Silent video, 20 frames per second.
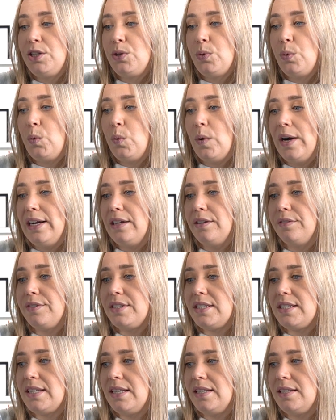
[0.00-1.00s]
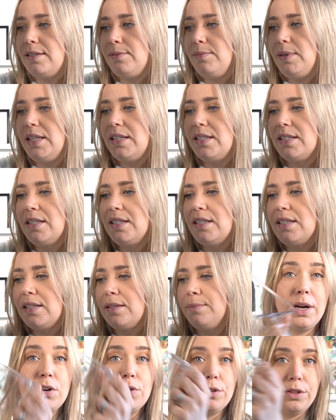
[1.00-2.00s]
12 centimetres.
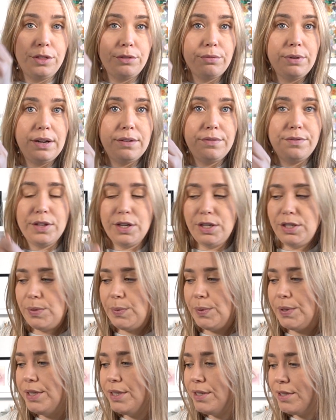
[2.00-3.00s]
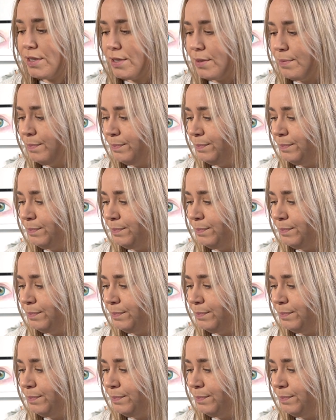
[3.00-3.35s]
I got 3 of those ones,